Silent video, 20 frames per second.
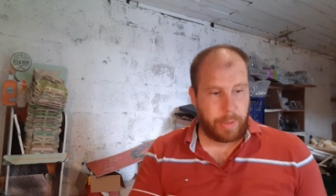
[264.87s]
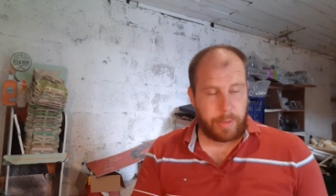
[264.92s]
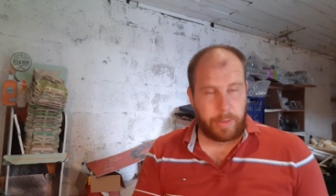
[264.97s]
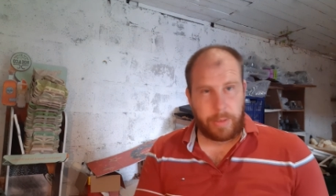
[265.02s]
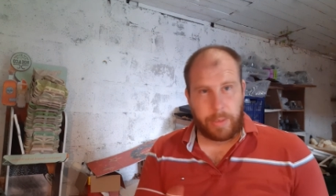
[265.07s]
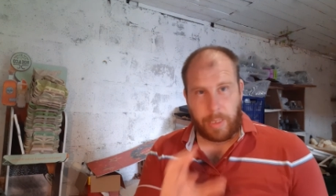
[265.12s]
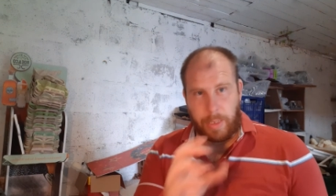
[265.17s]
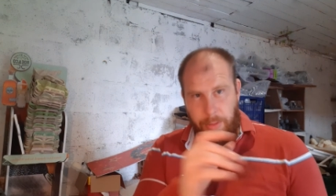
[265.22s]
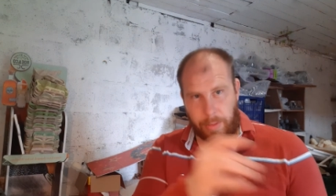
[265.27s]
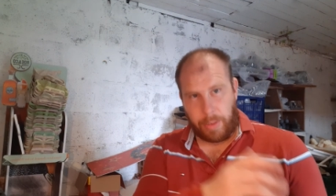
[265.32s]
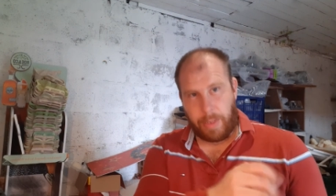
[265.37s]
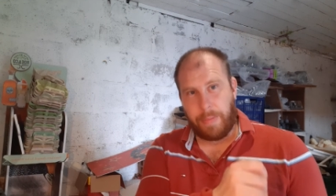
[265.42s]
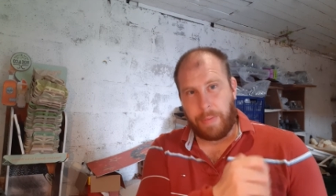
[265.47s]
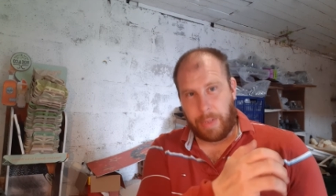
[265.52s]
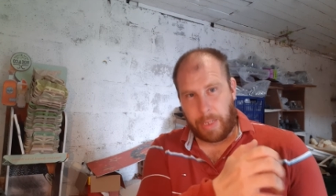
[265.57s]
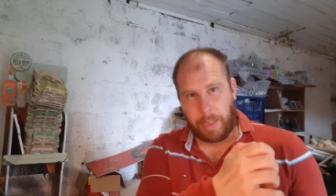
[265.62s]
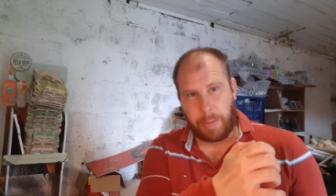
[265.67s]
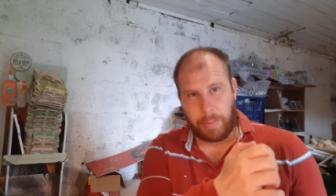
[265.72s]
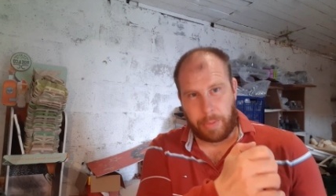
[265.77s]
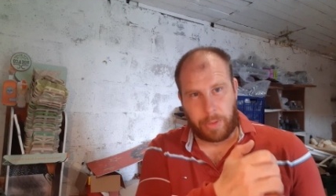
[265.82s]
So you give it a
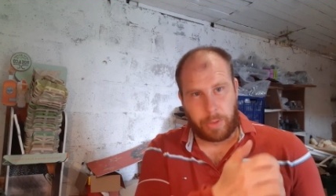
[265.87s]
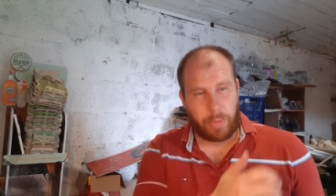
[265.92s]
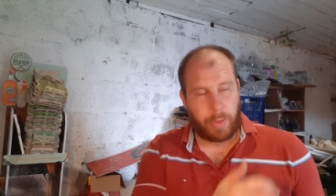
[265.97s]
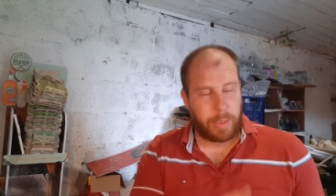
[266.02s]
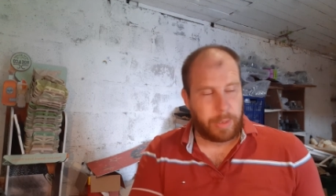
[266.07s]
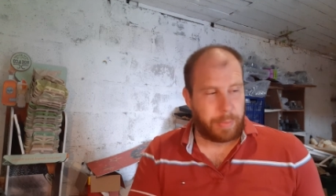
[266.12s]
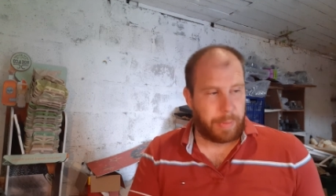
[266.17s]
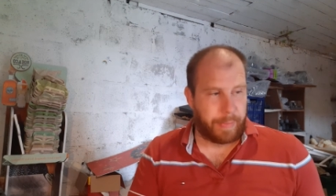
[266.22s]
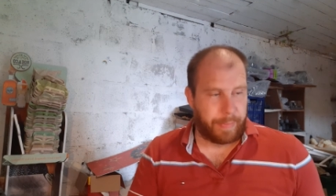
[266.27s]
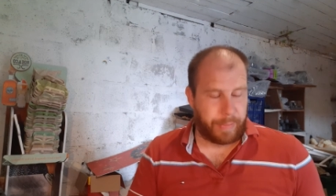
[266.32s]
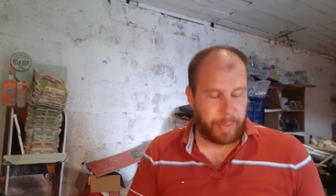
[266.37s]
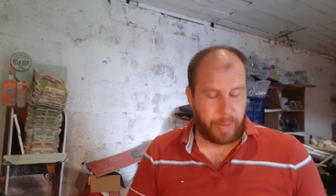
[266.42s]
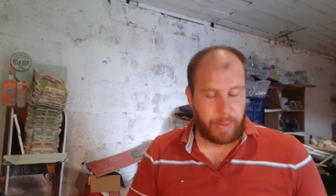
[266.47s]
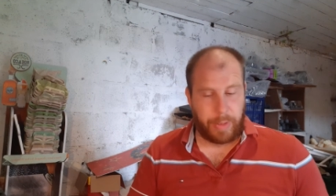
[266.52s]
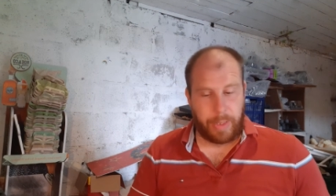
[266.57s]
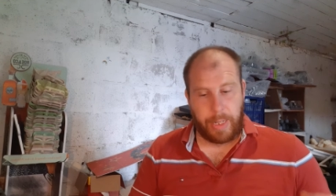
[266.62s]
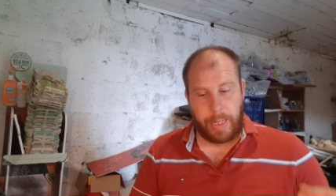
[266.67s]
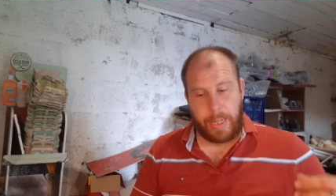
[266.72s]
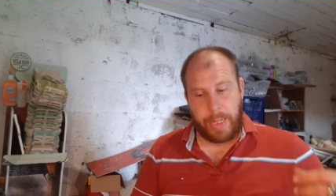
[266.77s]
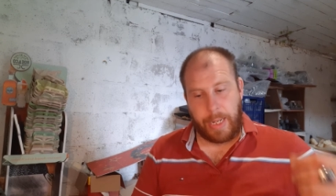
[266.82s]
couple more squirts of PVA glue.
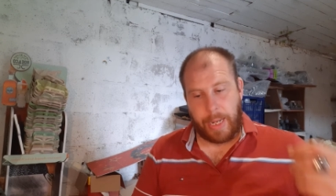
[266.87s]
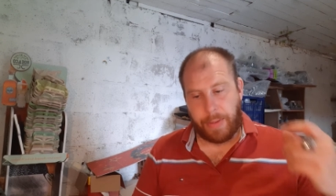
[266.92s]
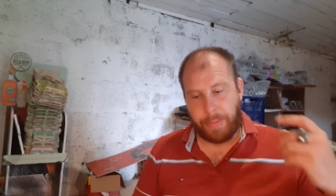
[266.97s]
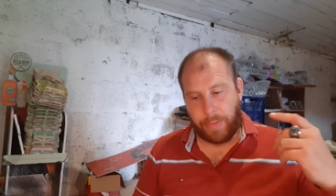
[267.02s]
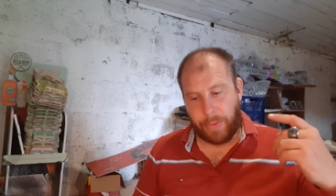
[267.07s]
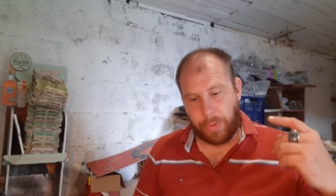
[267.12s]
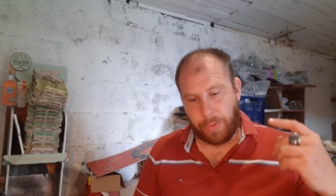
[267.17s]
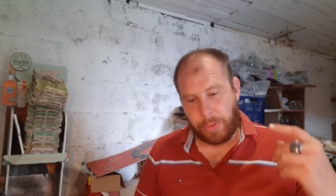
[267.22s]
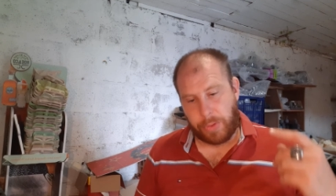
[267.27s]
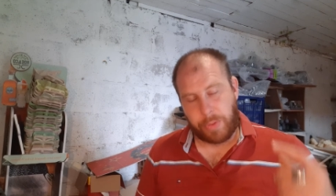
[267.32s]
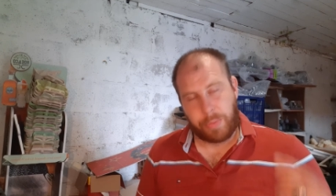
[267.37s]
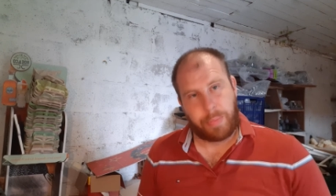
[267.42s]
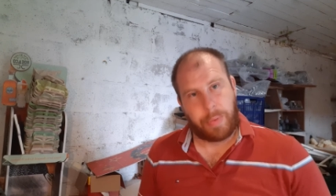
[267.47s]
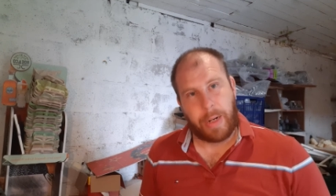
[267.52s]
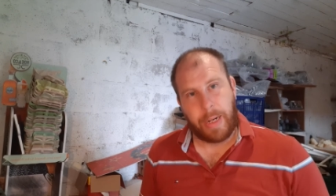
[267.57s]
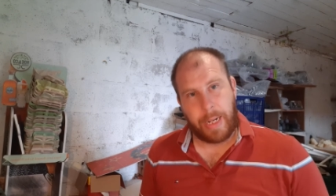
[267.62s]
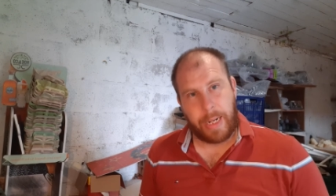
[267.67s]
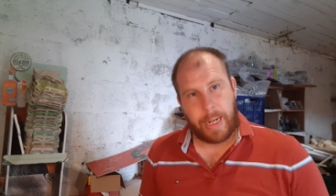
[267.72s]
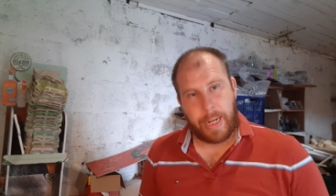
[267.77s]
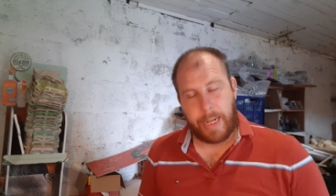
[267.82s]
If you
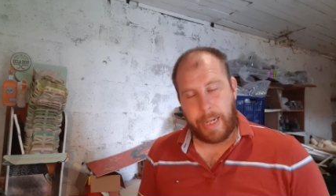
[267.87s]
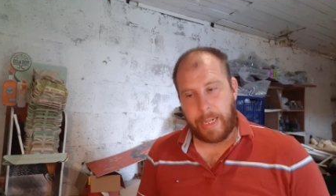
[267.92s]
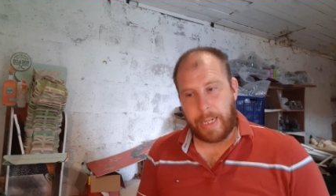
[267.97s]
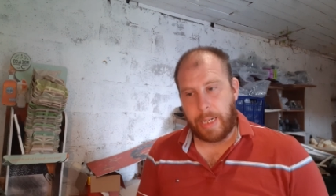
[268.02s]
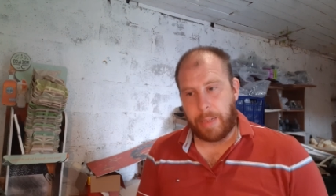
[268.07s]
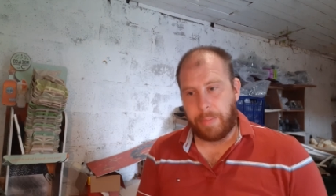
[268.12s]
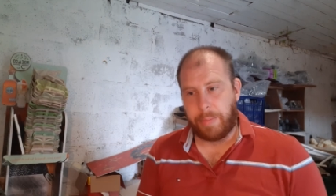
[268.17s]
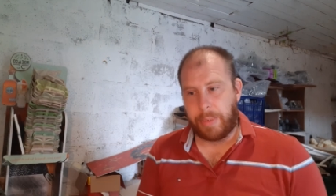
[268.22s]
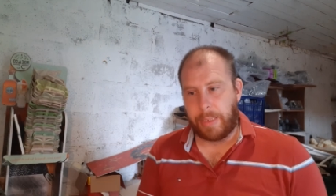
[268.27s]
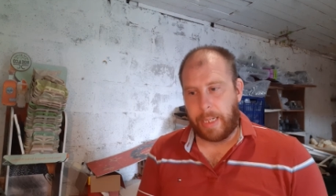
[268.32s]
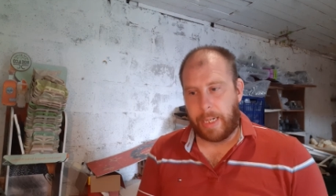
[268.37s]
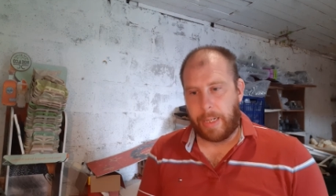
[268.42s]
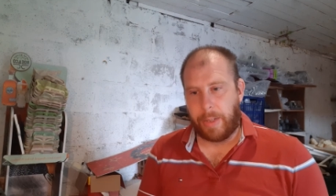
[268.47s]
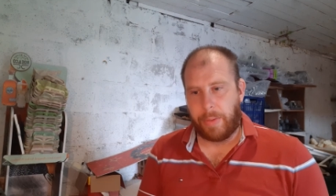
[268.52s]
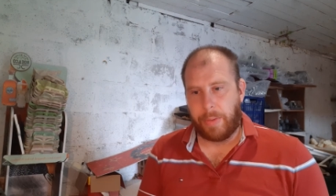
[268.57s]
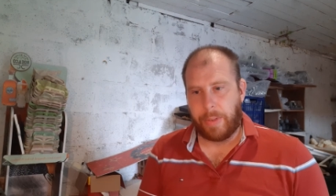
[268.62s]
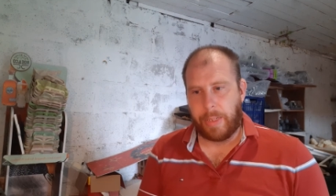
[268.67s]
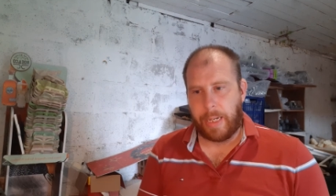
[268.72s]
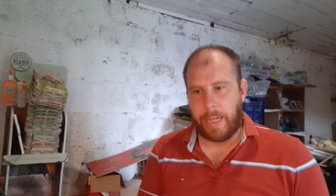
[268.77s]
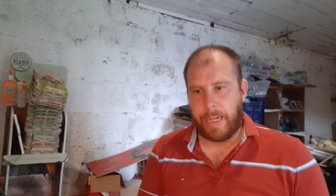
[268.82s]
spray it and it comes
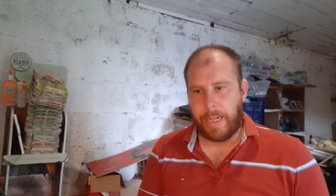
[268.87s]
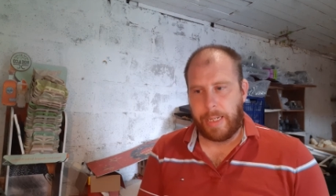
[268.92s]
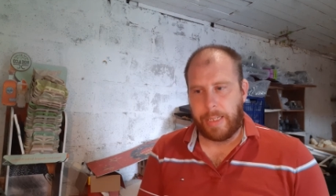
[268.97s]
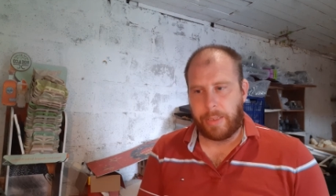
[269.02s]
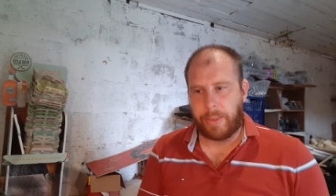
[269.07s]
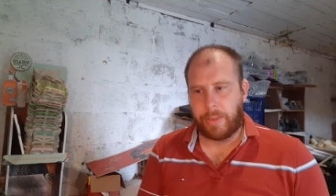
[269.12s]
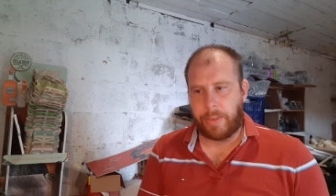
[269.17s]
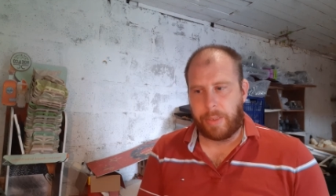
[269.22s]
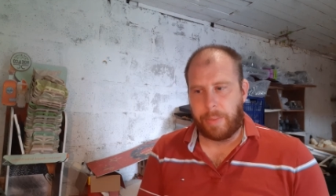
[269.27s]
out and it